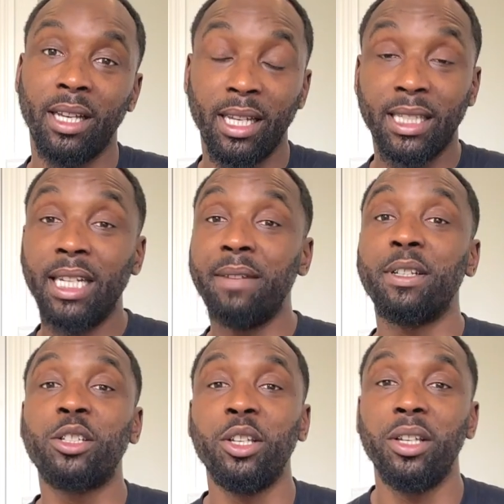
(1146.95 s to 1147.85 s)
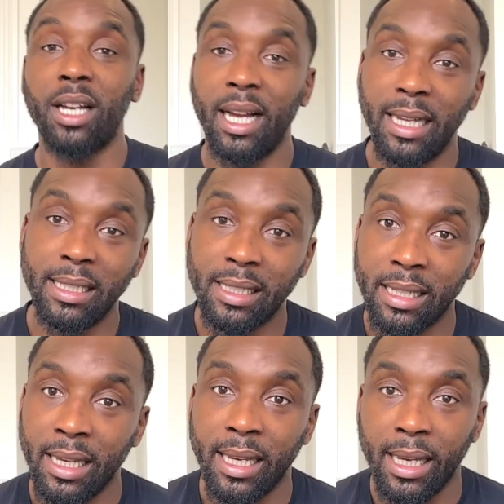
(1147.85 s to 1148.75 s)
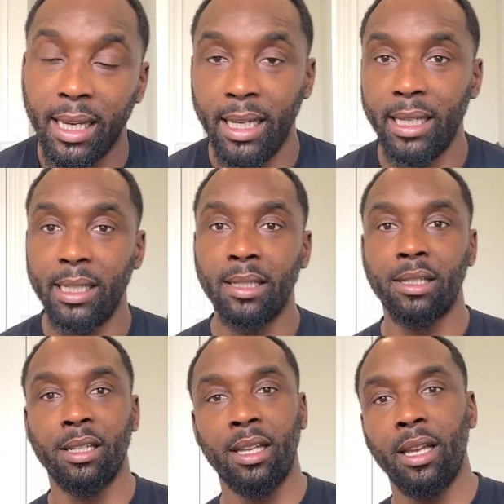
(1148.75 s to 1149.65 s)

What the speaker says: deliver to you guys, is